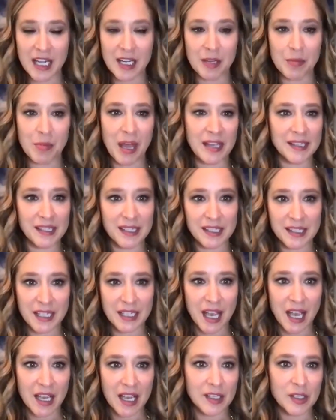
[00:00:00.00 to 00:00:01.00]
any
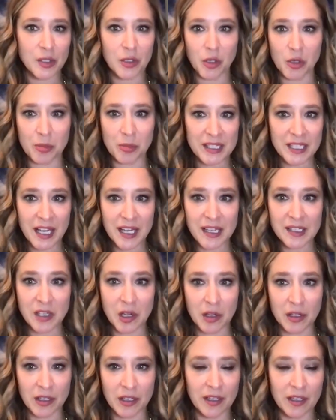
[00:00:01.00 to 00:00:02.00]
pesticides or herbicides
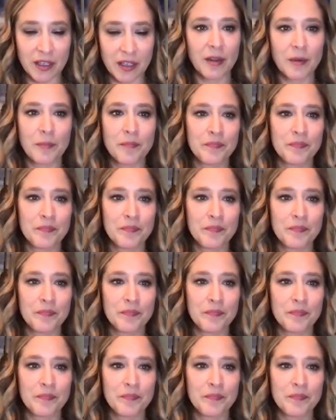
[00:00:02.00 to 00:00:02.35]
on it.